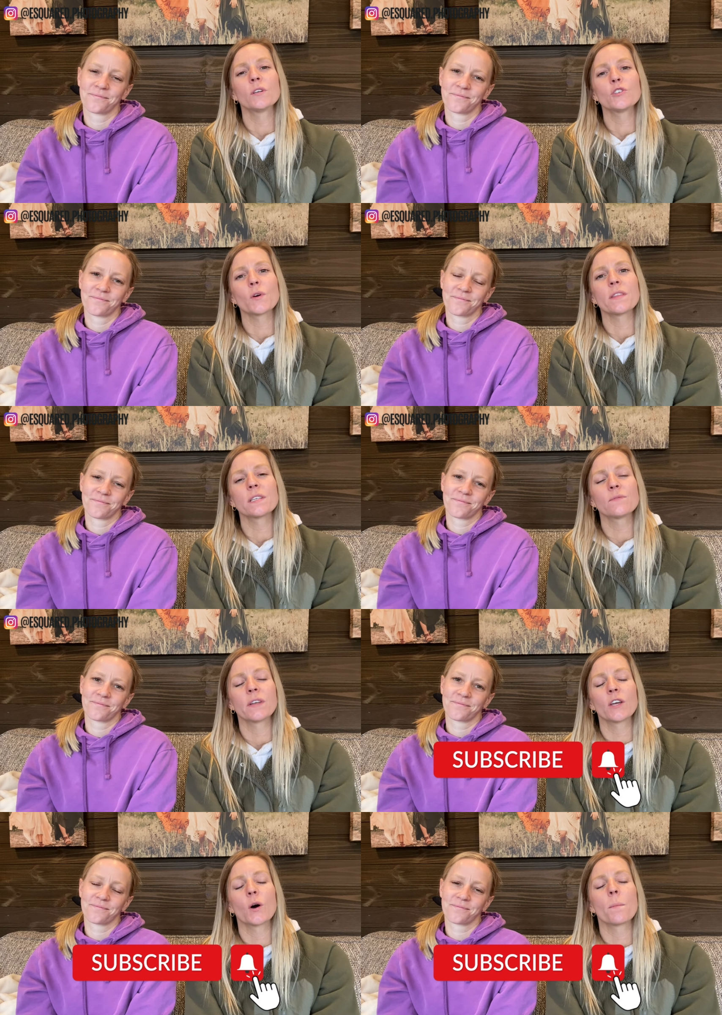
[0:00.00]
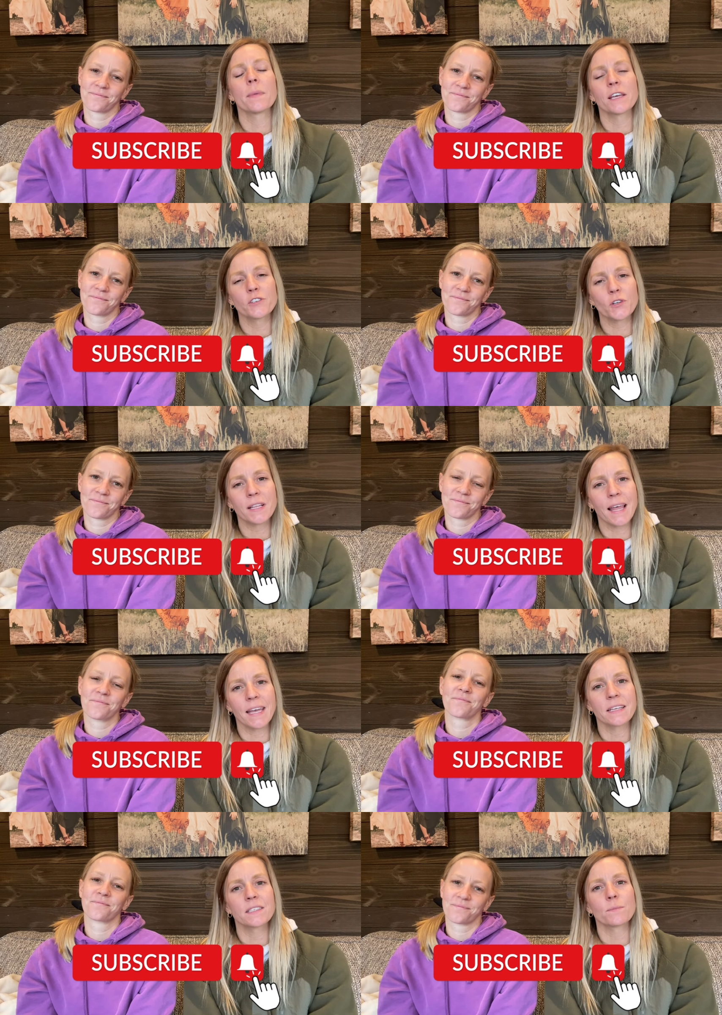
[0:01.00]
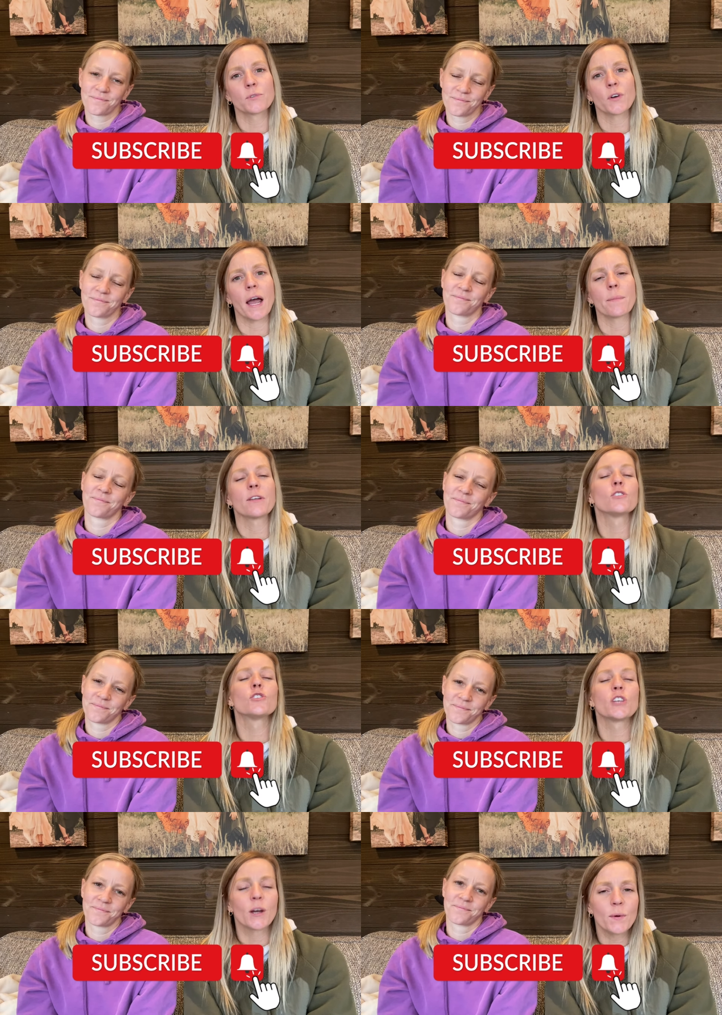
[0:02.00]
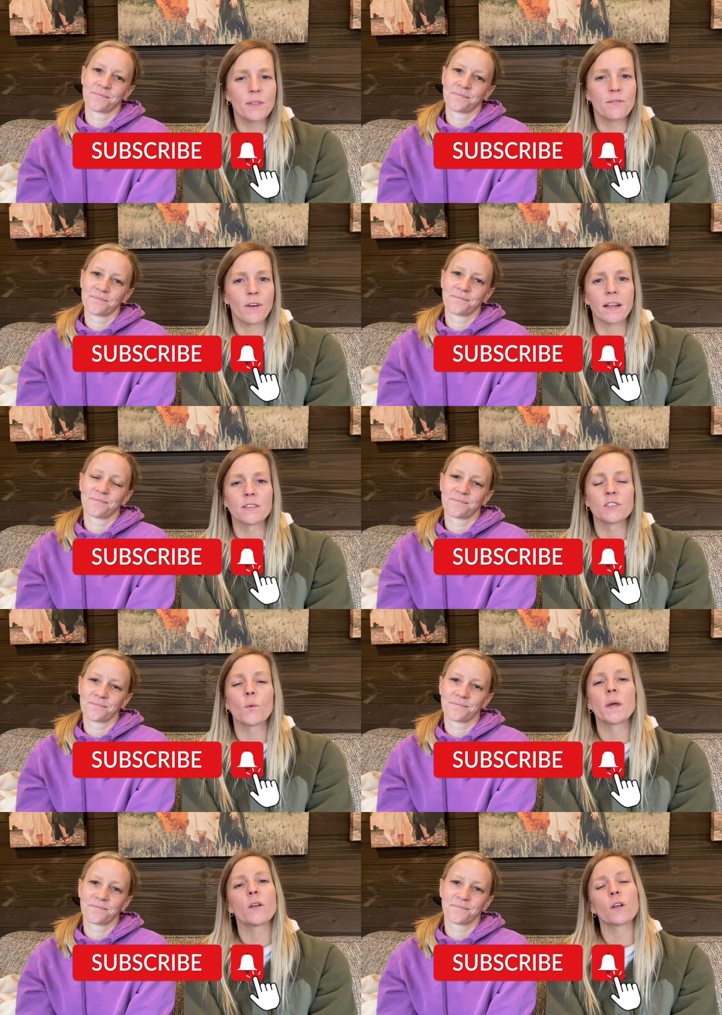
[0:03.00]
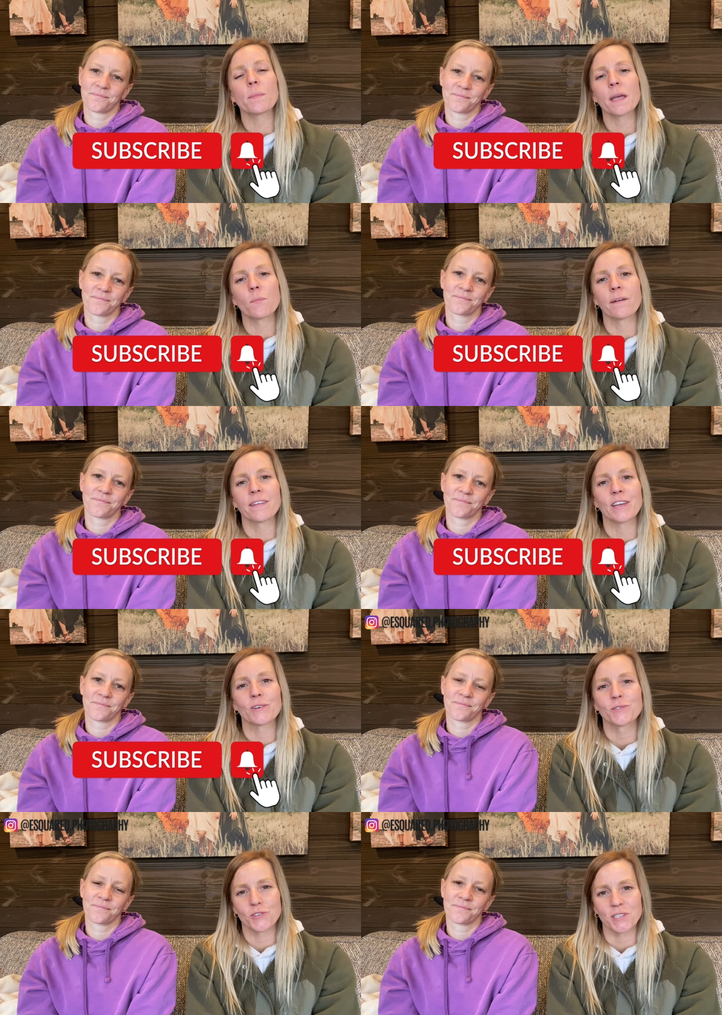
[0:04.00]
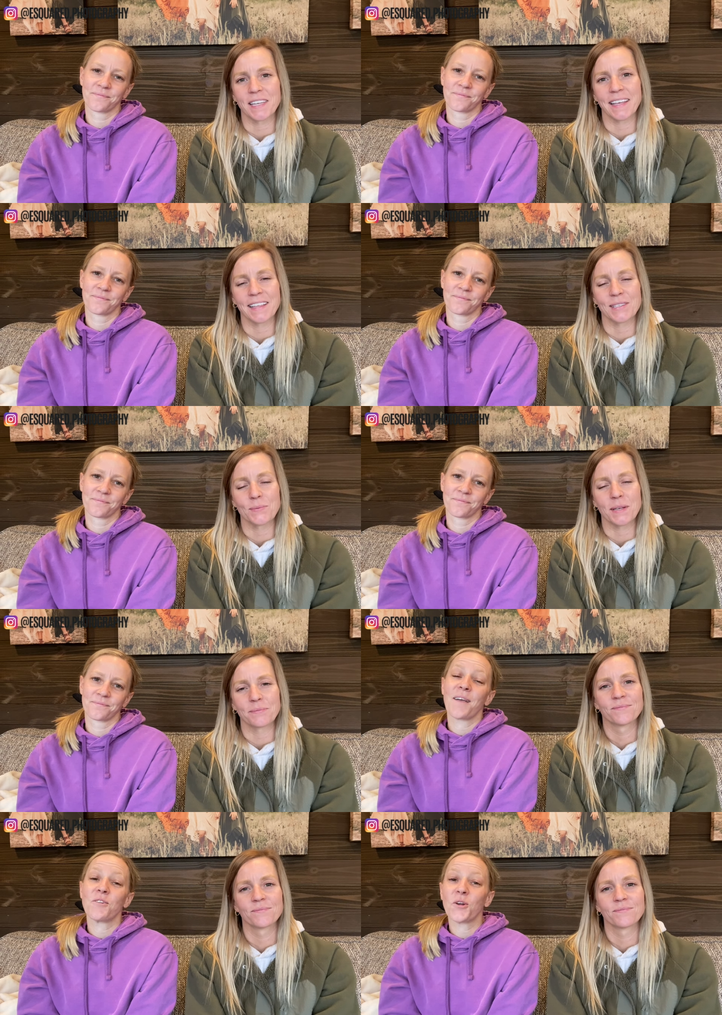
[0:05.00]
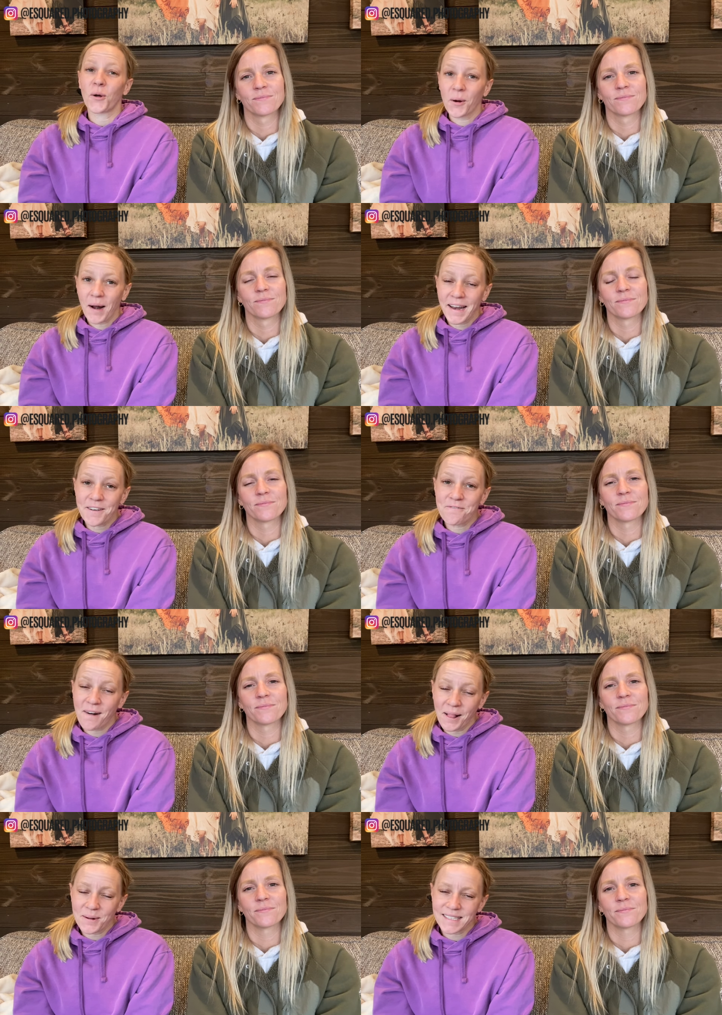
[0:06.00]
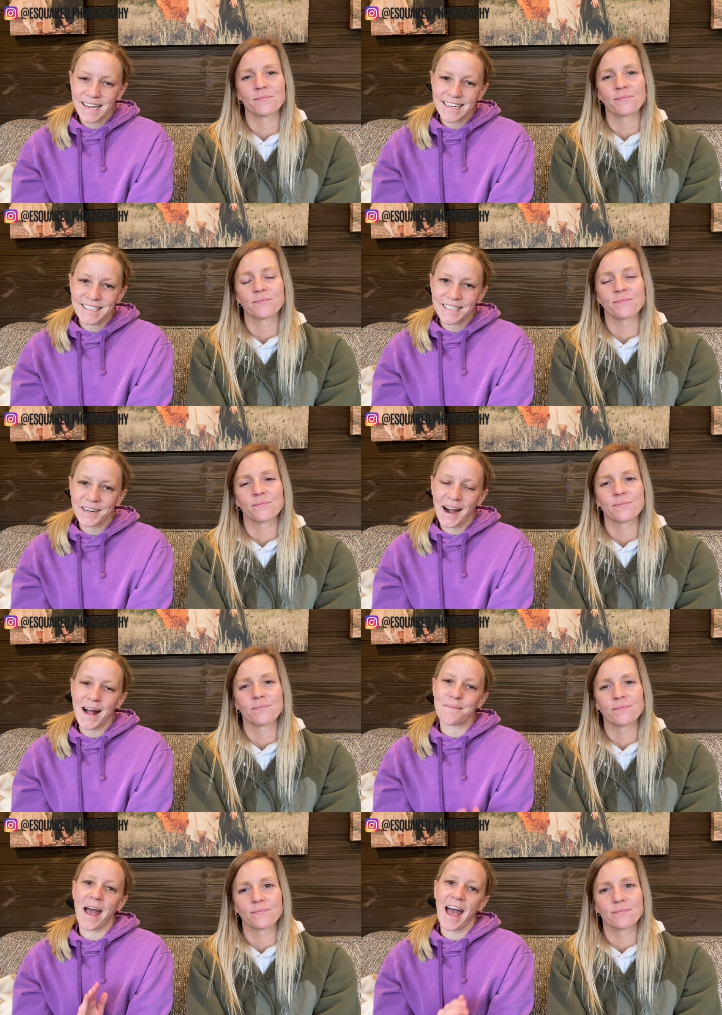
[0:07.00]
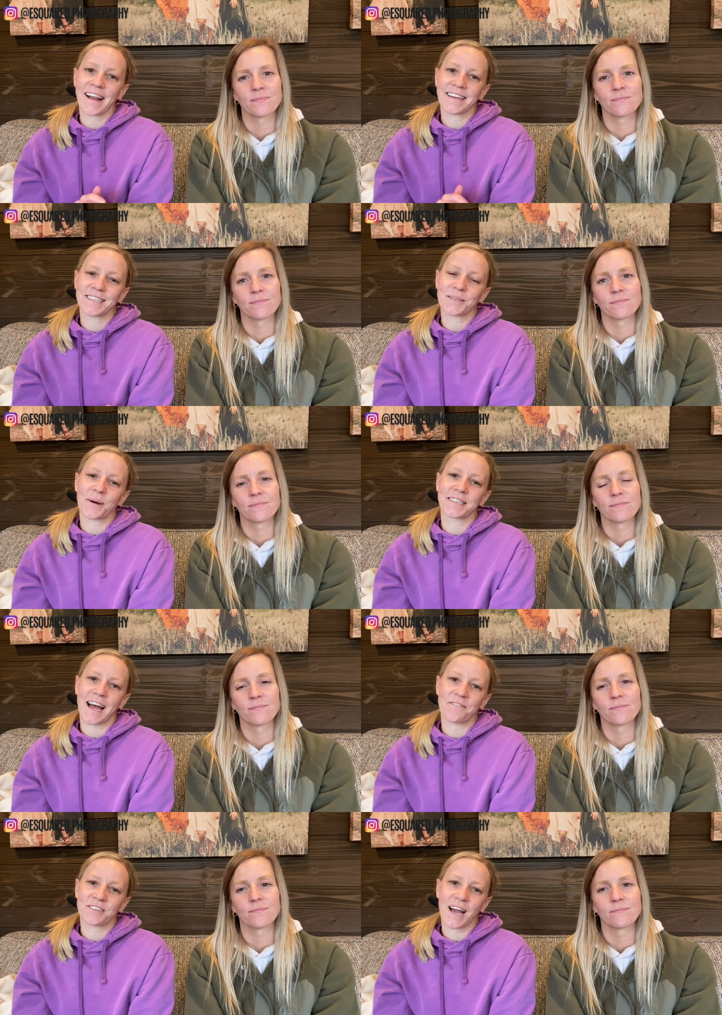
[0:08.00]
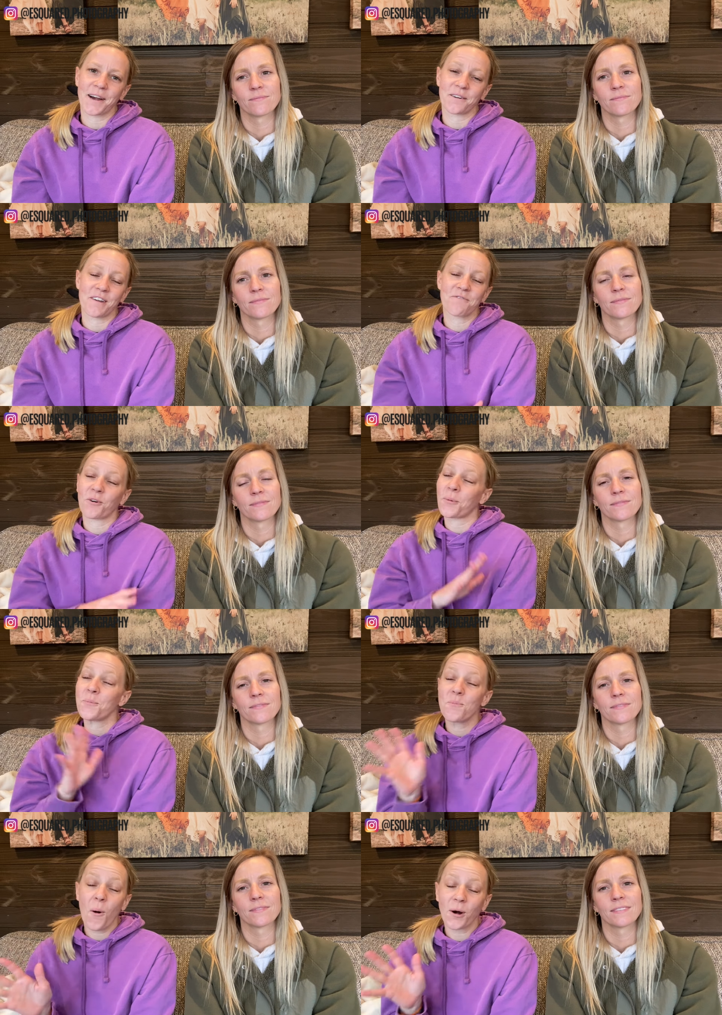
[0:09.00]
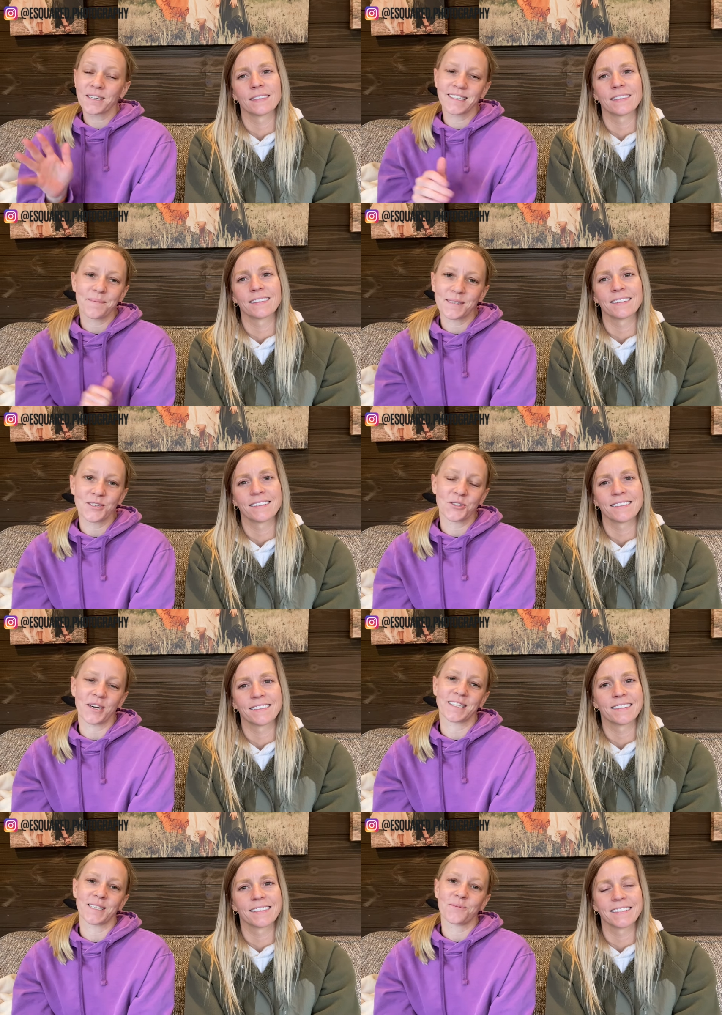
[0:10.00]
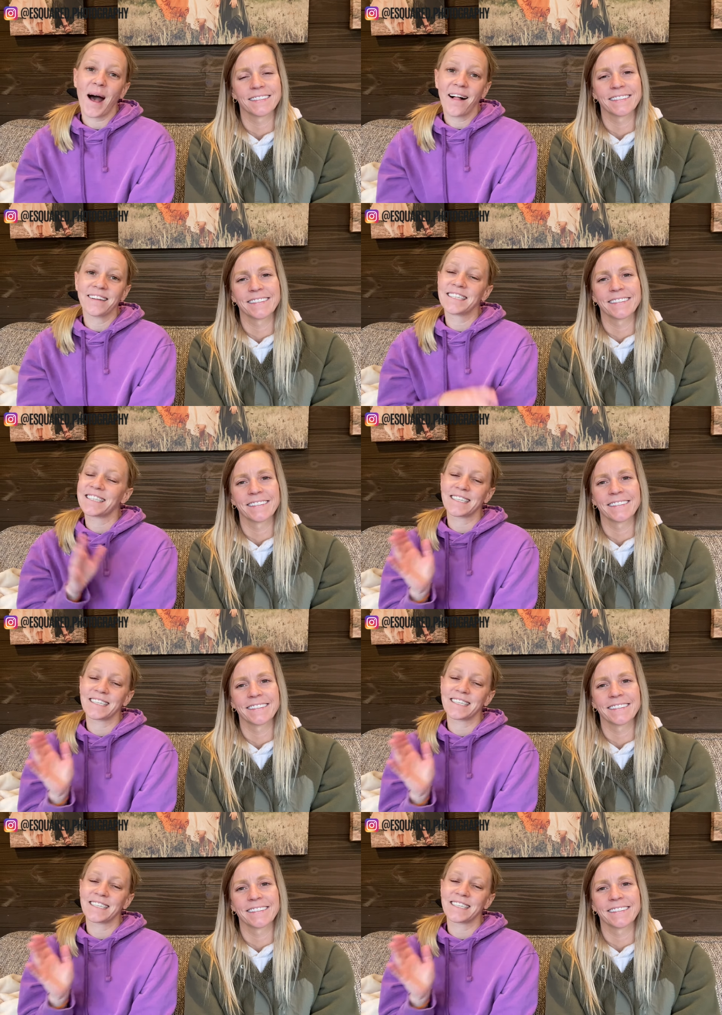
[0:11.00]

Speaker 1: enjoyed this video, make sure to like, subscribe, and share with a friend so we know to make more videos just like this one.
Speaker 2: If you don't already, follow us on Instagram at esquared.photography photography for more tips and tricks as well and see